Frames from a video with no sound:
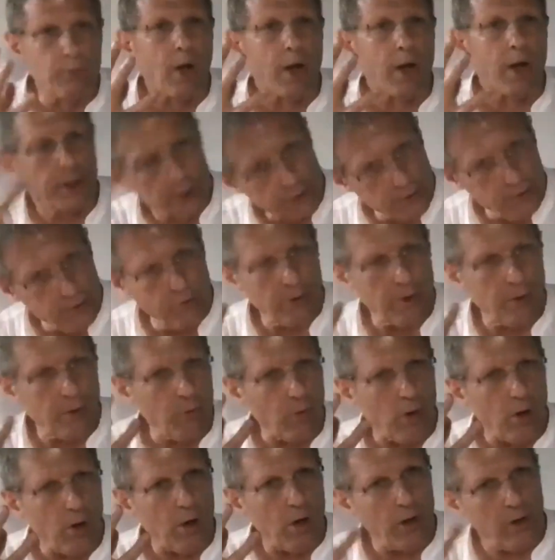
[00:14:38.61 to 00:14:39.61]
into a
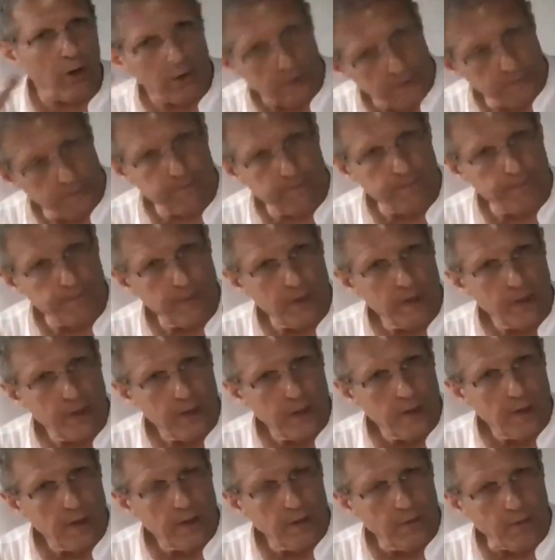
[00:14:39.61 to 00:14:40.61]
wall.
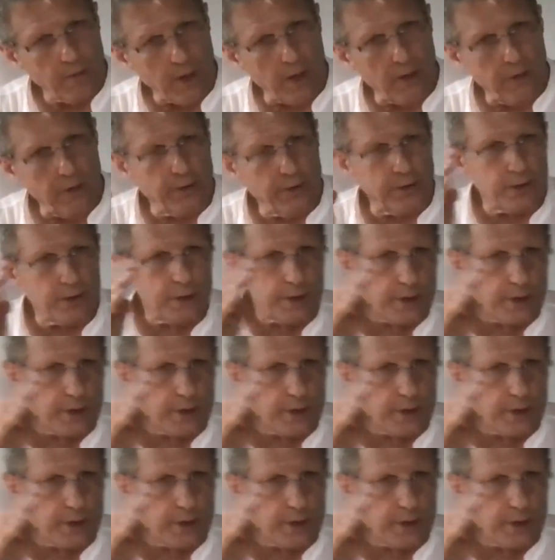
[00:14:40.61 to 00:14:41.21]
Well, there's